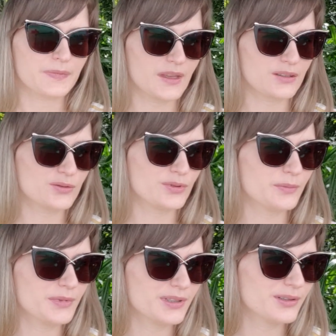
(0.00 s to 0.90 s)

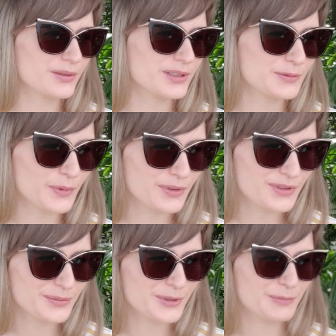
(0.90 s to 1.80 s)
extremely
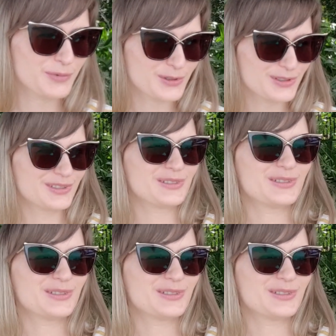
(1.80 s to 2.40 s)
responsible person,